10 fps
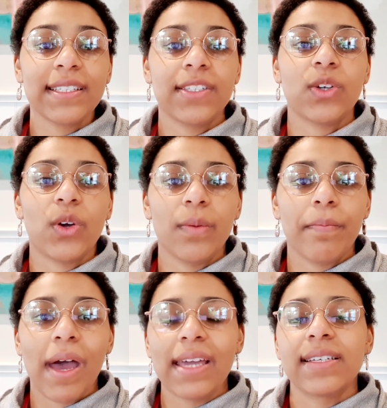So
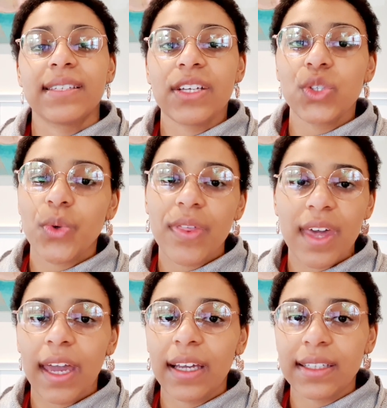my essential
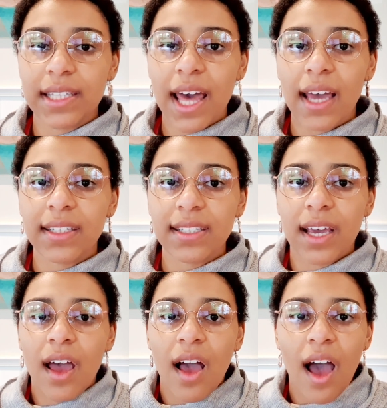things that
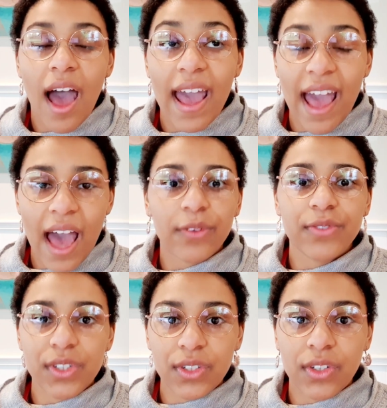I
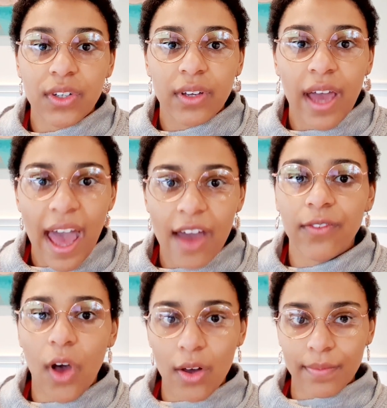have to have
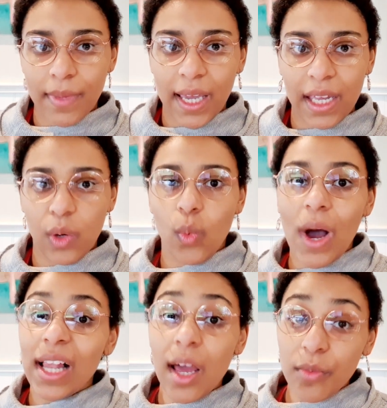on me
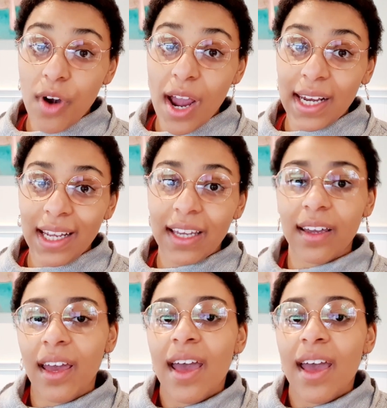while I'm writing,